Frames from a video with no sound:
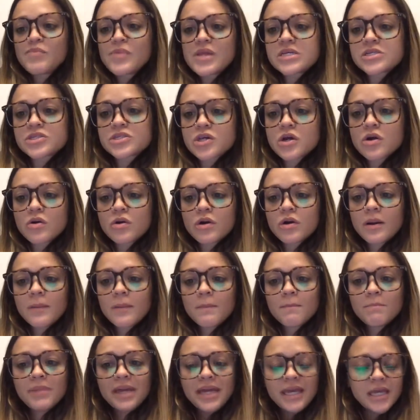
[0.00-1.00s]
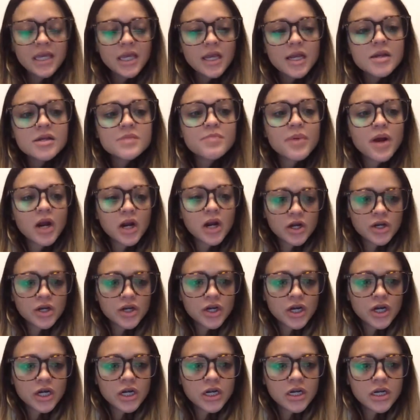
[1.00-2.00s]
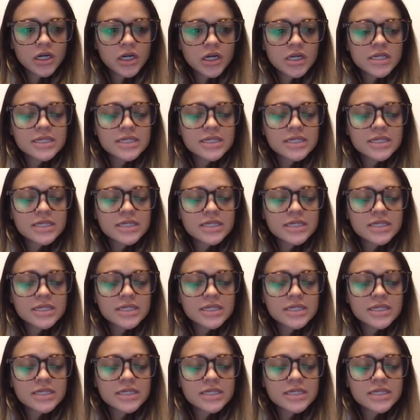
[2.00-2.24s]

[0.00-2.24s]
So, make your partner